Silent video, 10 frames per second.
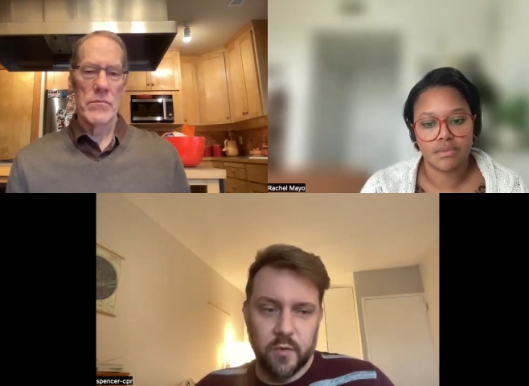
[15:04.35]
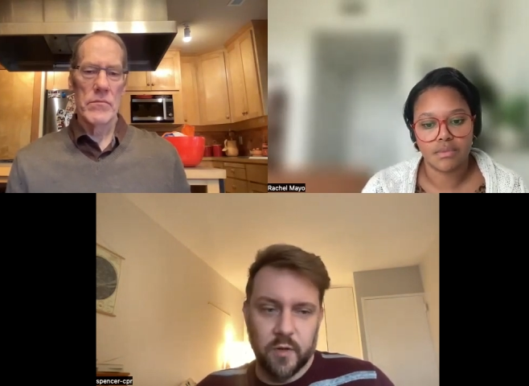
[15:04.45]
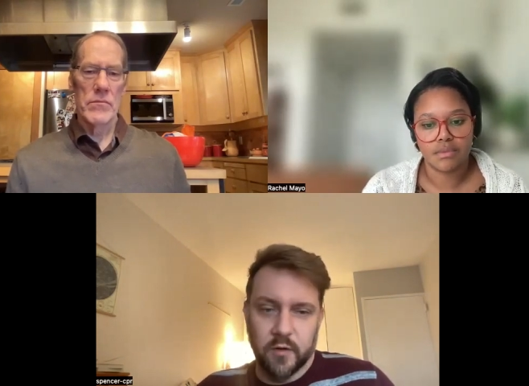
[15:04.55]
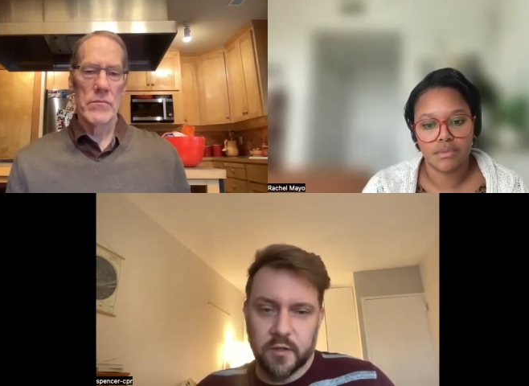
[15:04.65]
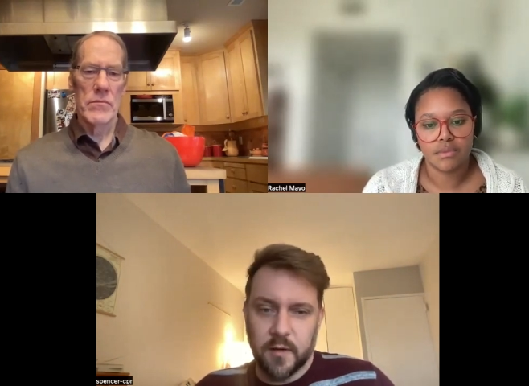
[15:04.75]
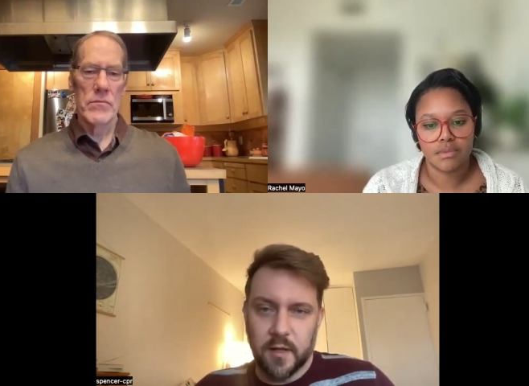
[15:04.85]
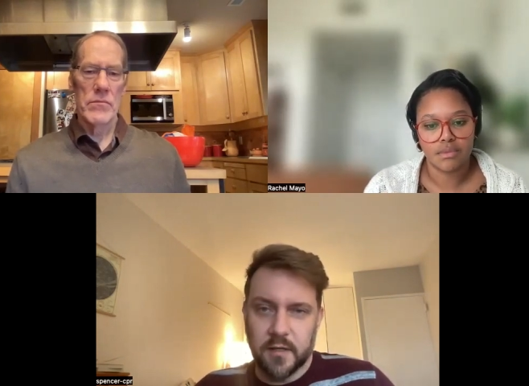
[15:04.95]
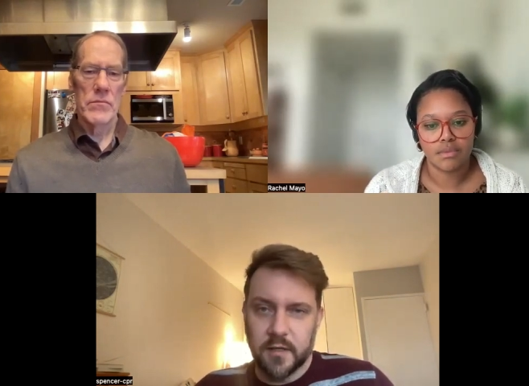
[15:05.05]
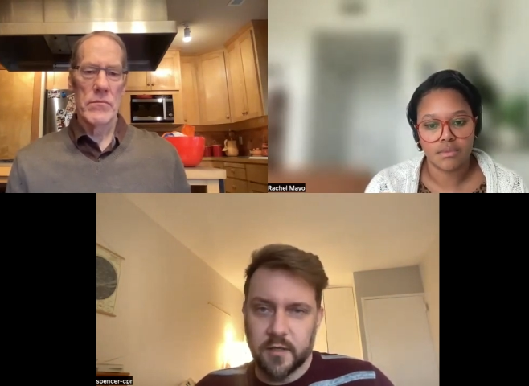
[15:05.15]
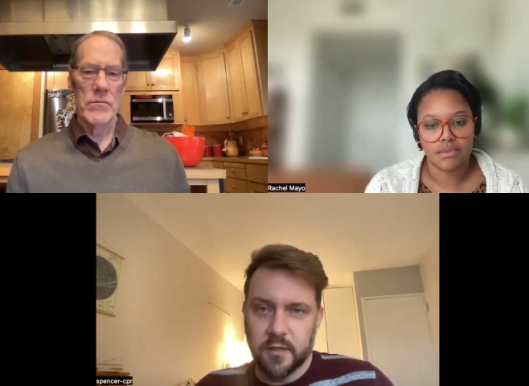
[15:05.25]
Speaker 1: whether it's
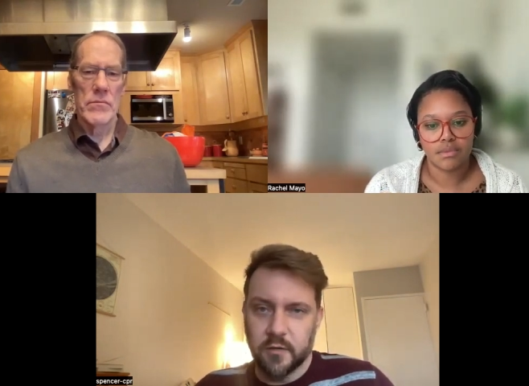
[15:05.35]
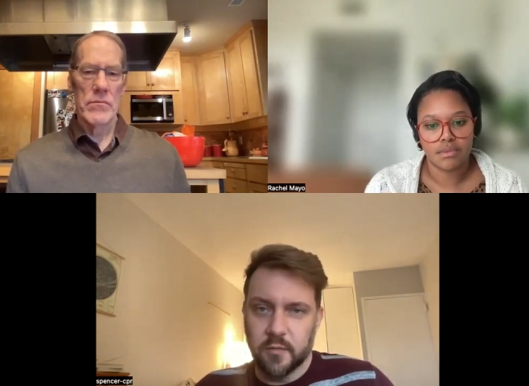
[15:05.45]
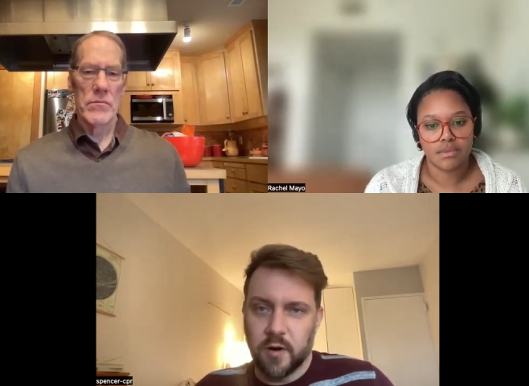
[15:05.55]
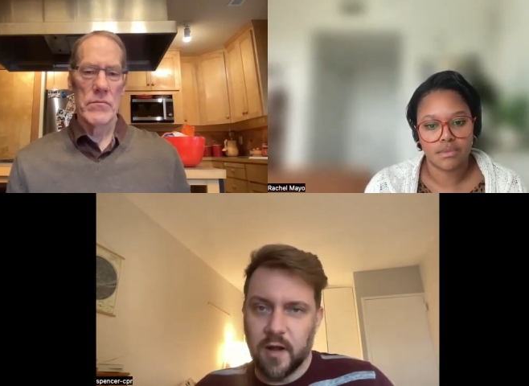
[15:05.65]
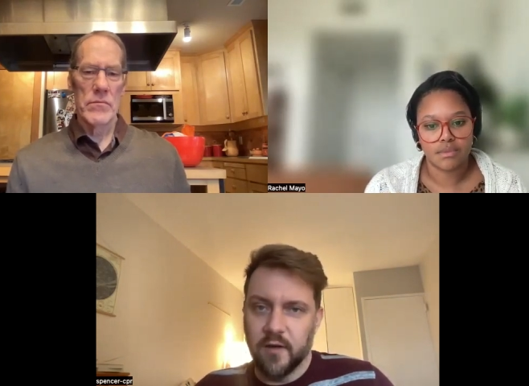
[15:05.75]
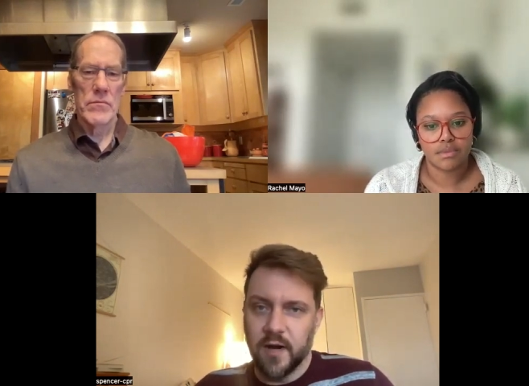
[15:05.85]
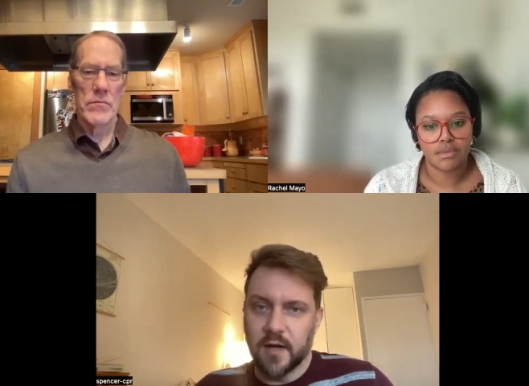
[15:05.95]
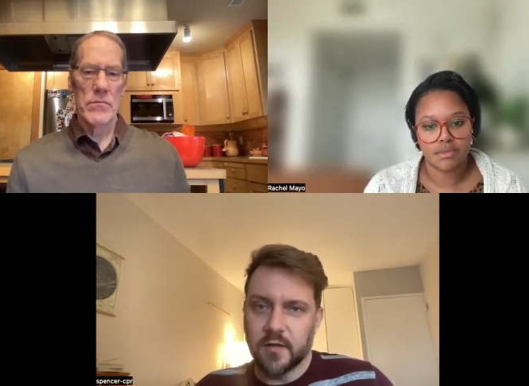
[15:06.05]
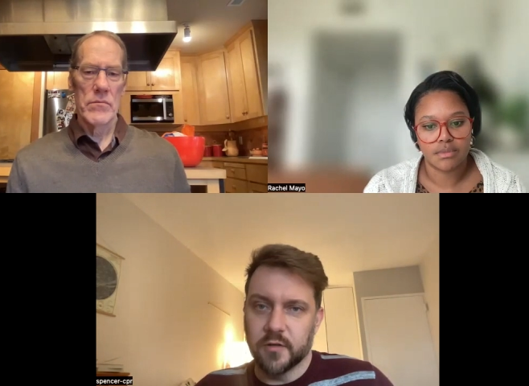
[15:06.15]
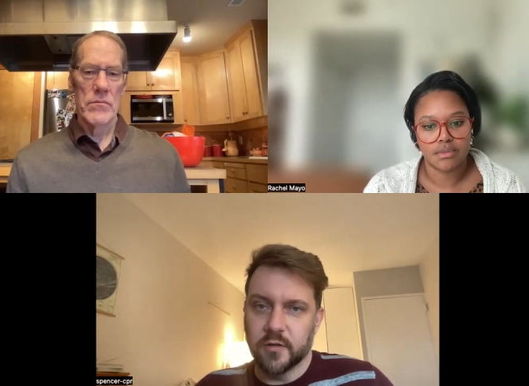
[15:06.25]
politicians or private
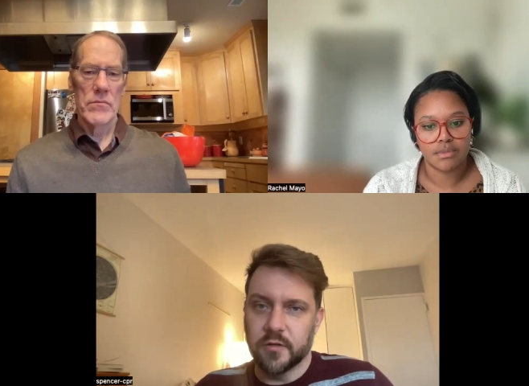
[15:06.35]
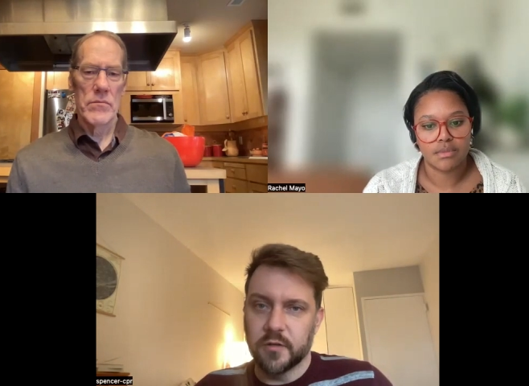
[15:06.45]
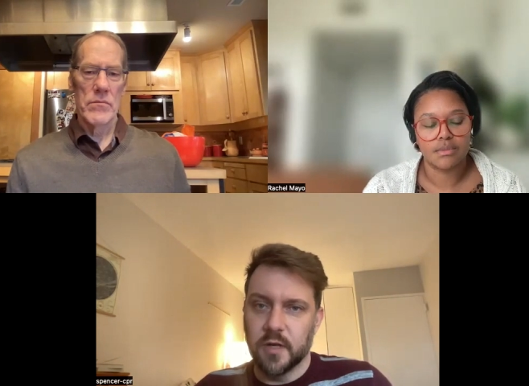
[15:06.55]
actors.